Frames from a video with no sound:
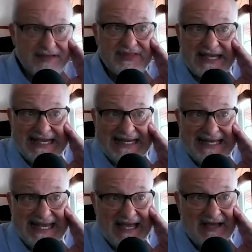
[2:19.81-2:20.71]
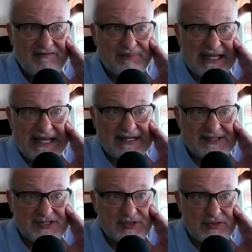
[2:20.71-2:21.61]
The EDF
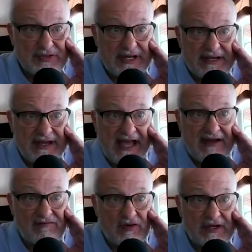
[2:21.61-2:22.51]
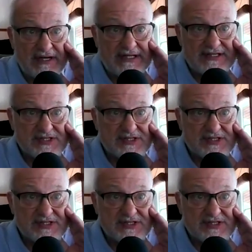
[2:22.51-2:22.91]
plans to have run into